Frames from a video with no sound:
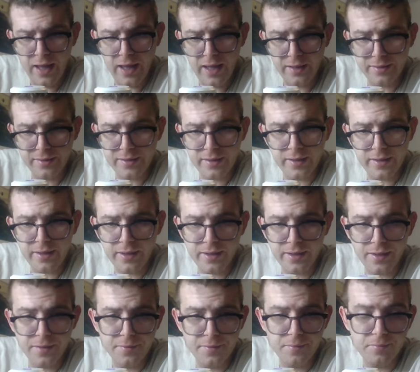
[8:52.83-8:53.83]
and
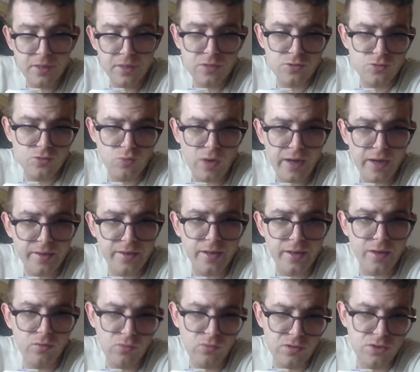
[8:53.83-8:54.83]
because white
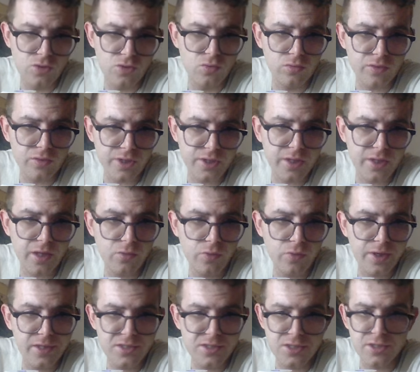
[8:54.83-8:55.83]
wants to trade the
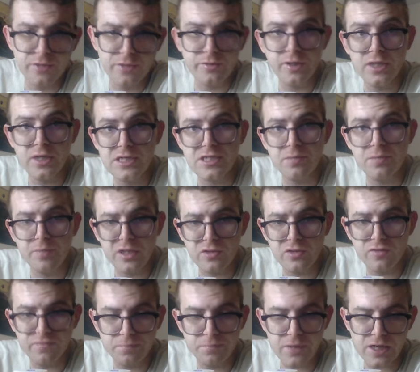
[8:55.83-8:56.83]
queens, release a
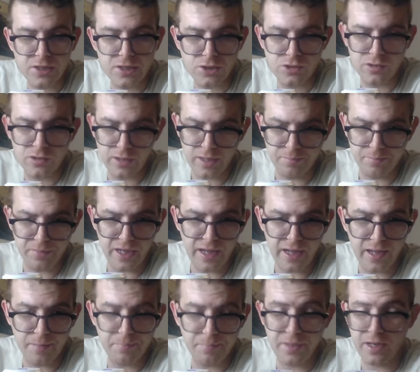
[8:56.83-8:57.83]
bit of pressure, and be
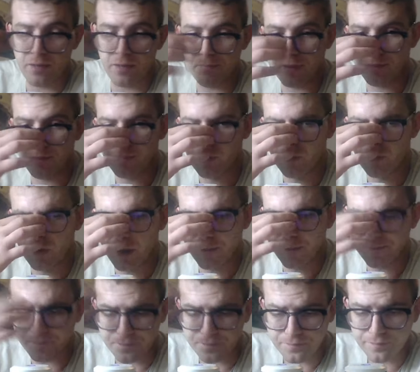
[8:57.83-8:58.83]
happy up a pawn.